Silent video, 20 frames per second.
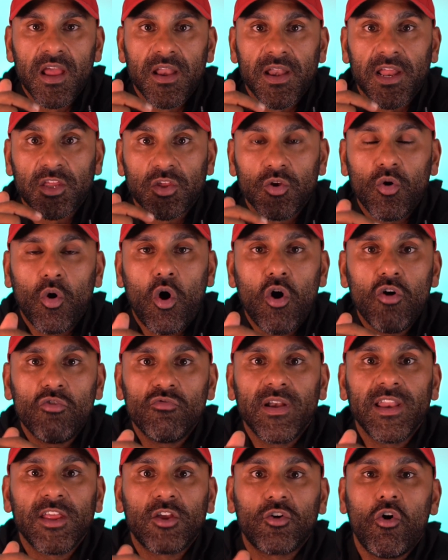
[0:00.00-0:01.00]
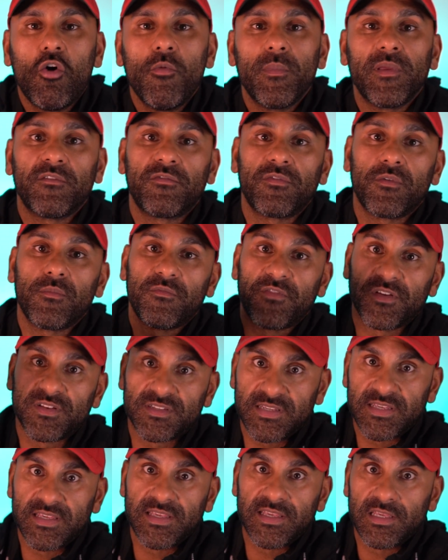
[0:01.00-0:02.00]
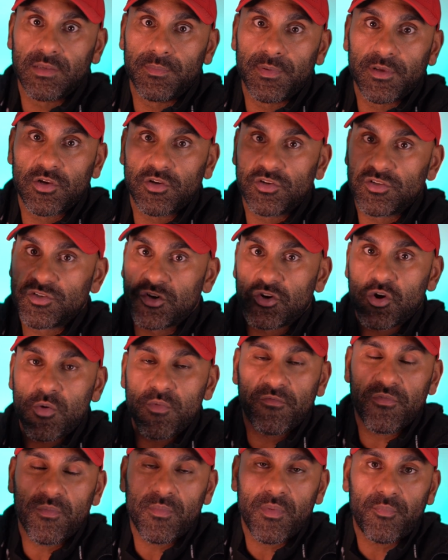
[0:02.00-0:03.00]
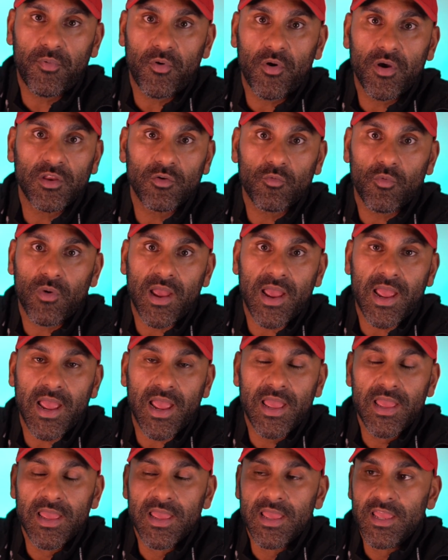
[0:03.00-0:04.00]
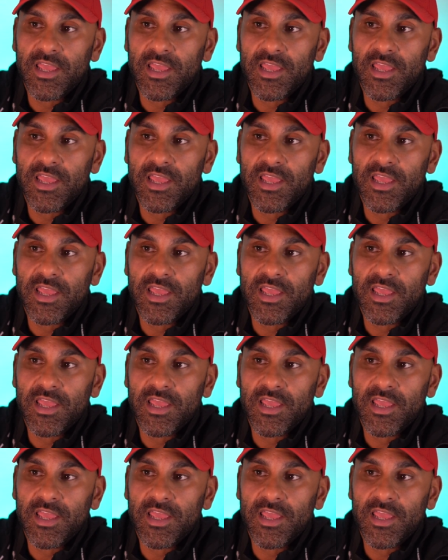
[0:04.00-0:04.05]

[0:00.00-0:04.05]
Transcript: Now you're already coming from fatigue because you're coming from a point where